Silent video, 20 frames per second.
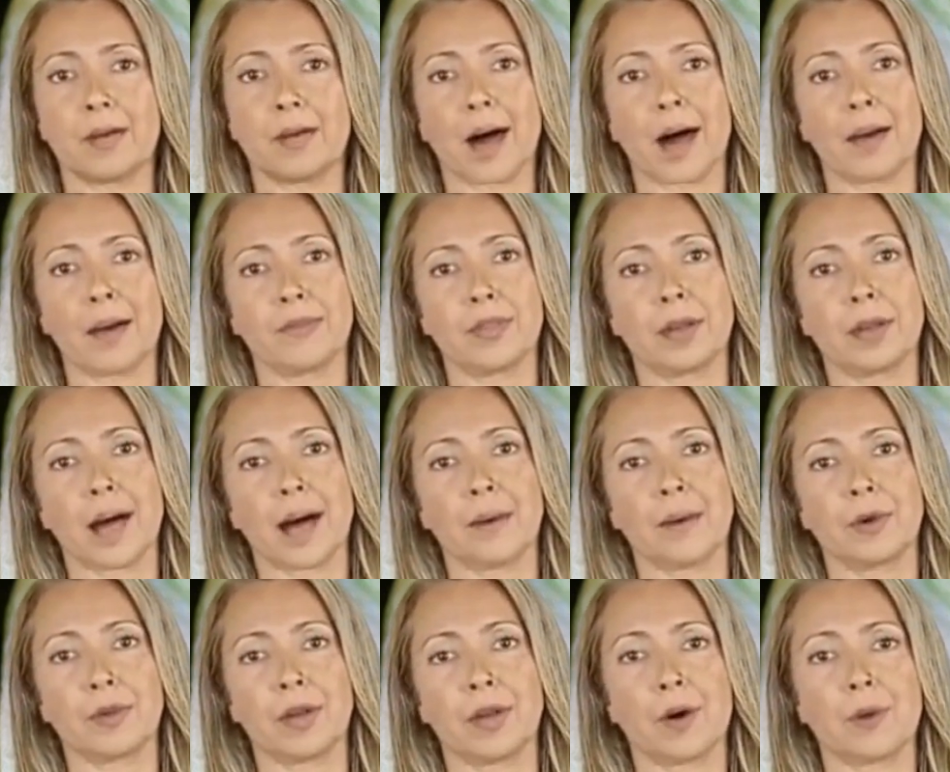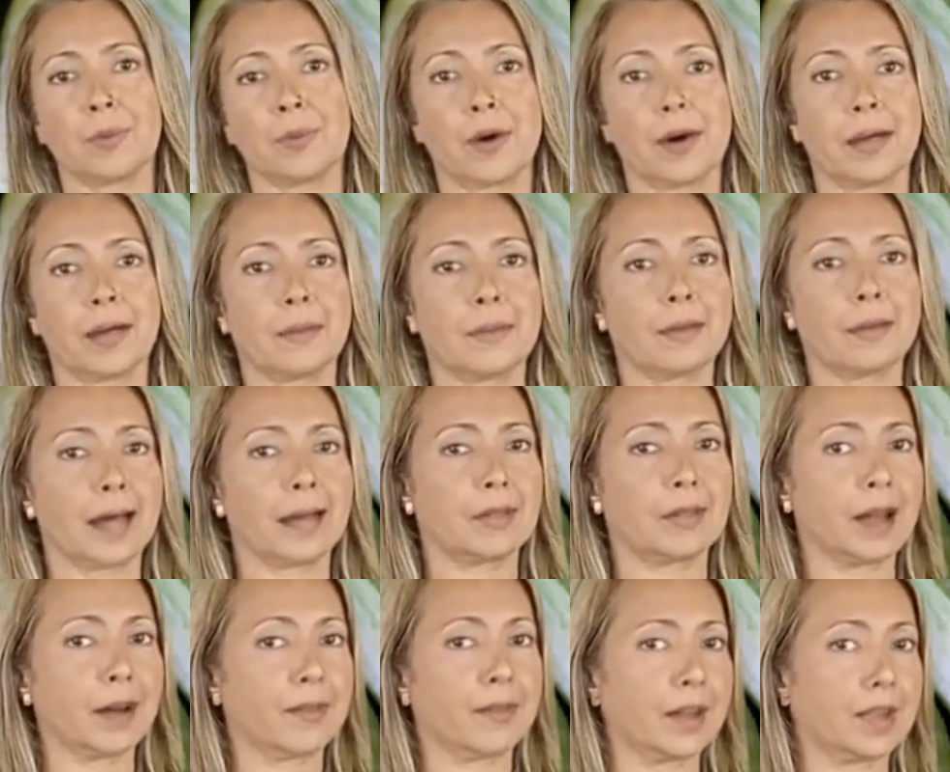Half a cup of okra can
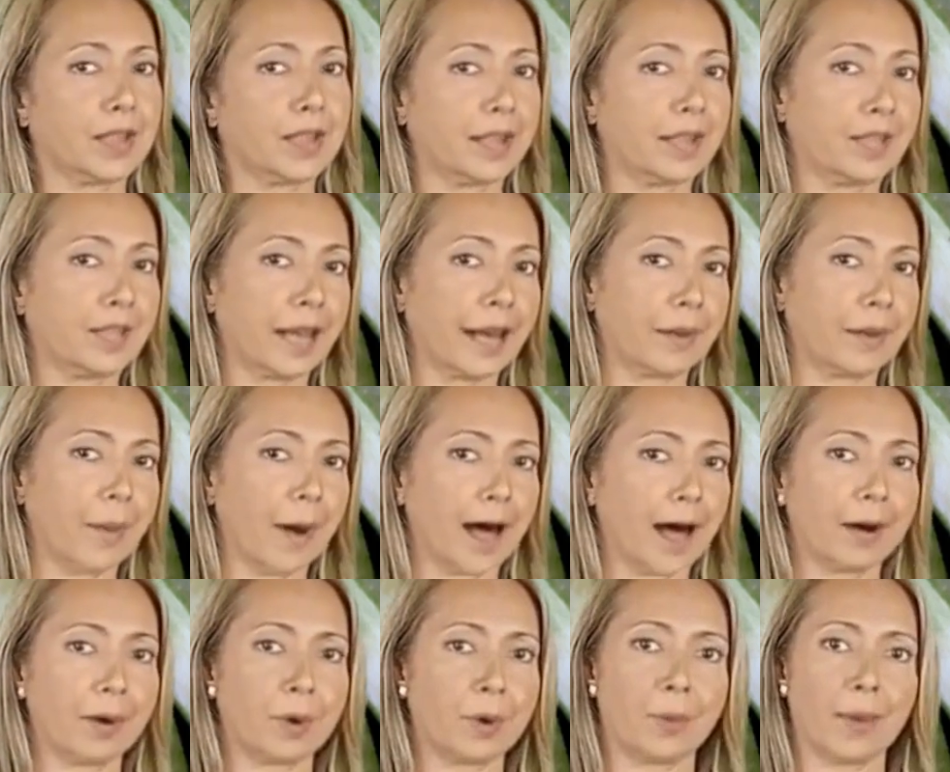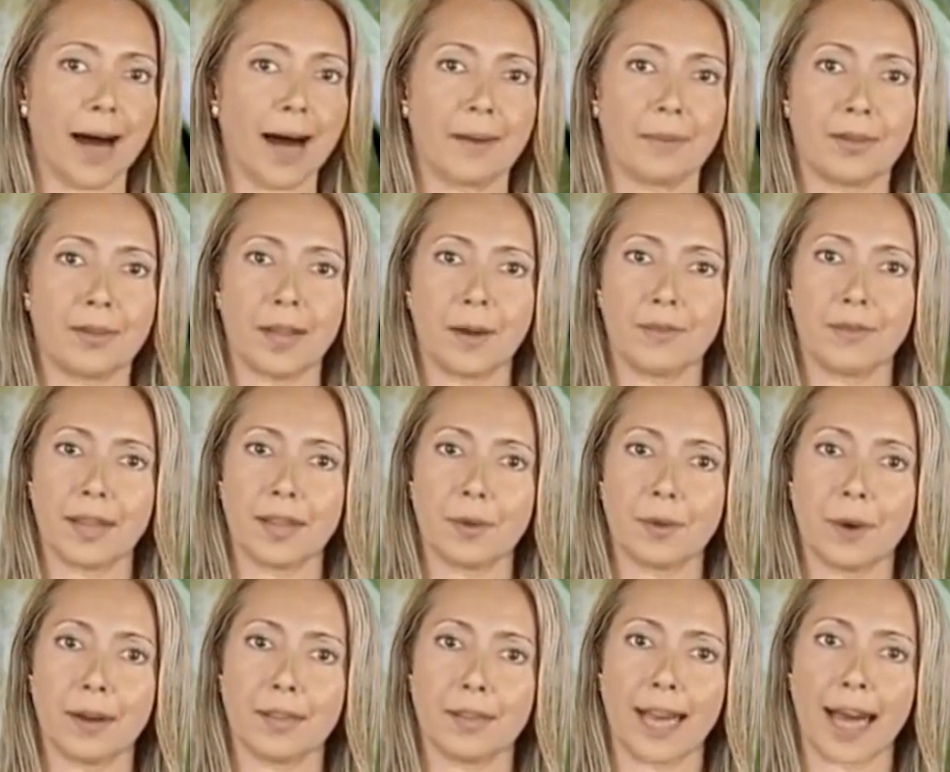give you 16 micrograms of
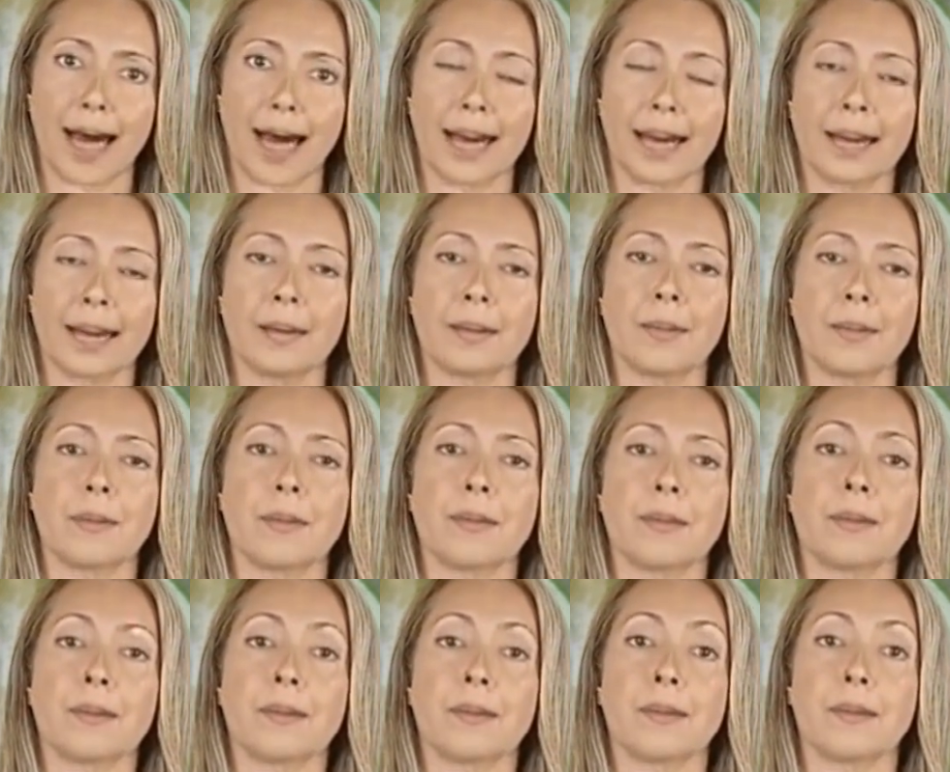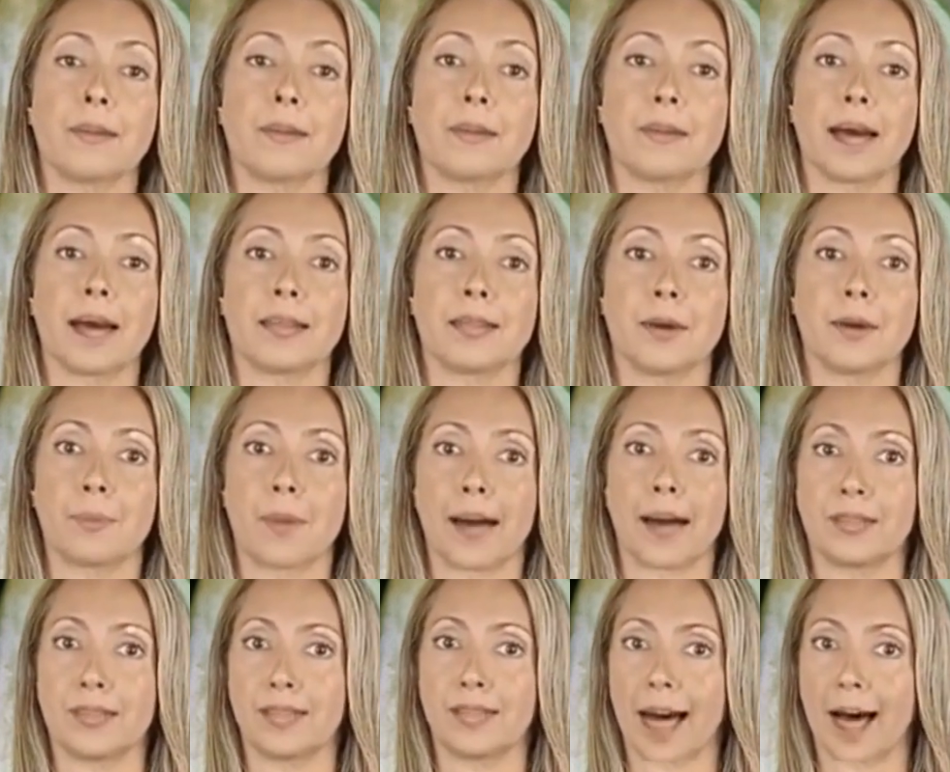vitamin K. It's a
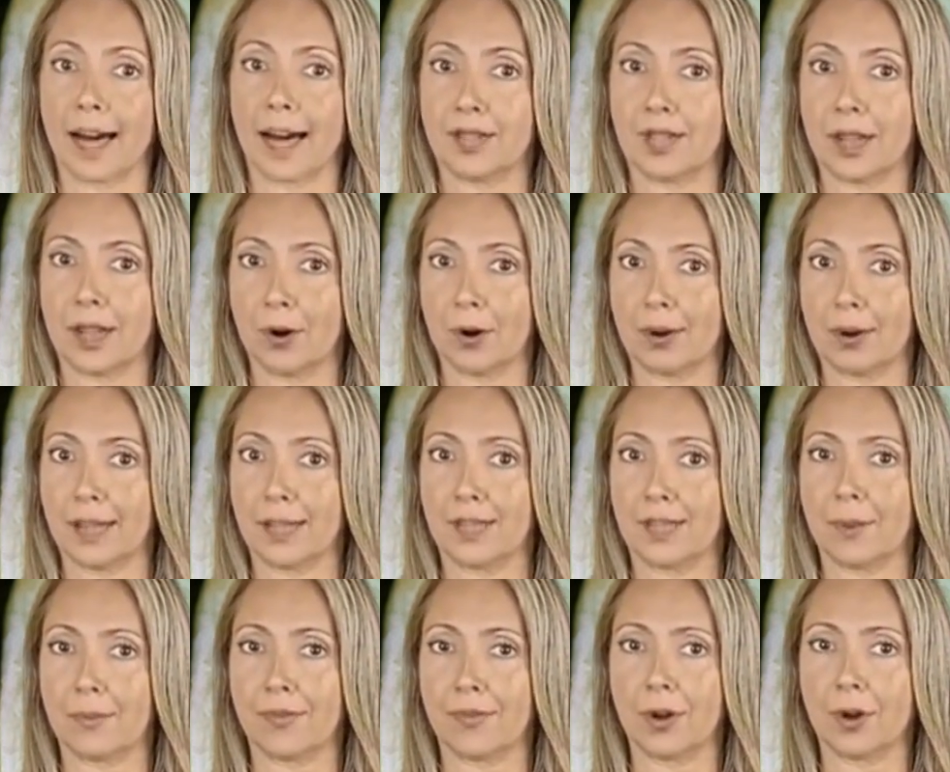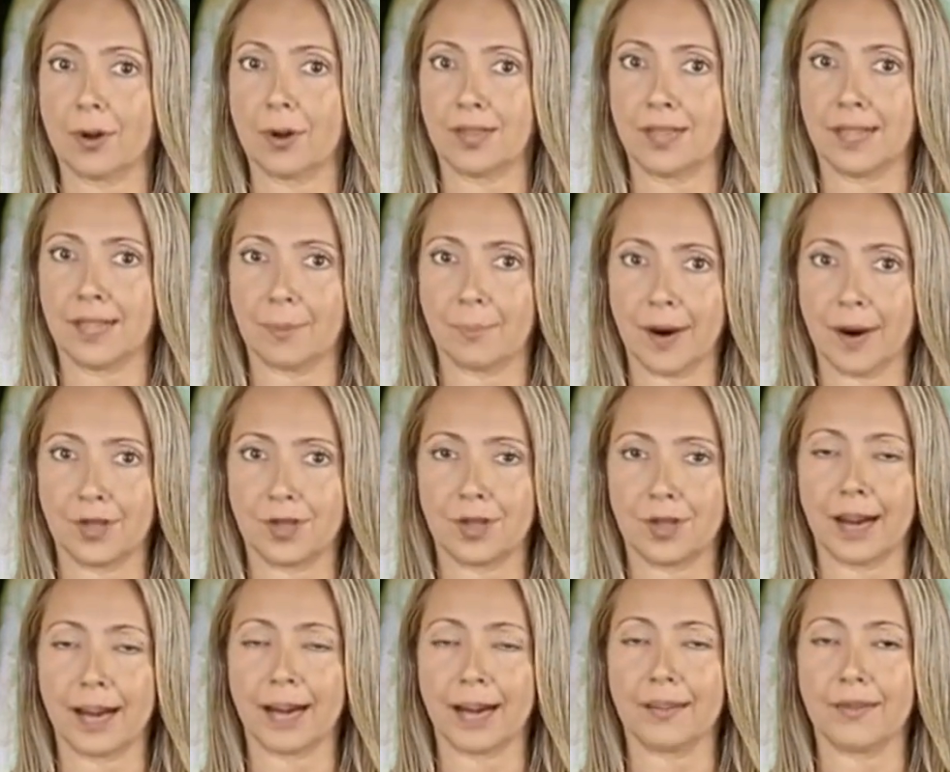must-add to your list of foods,
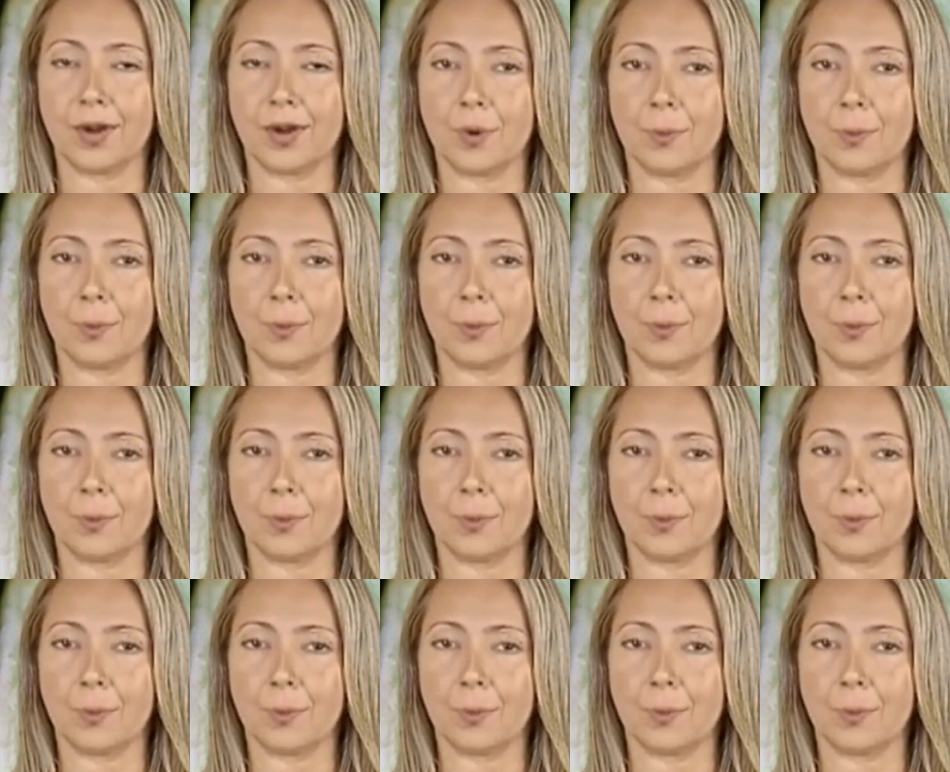especially if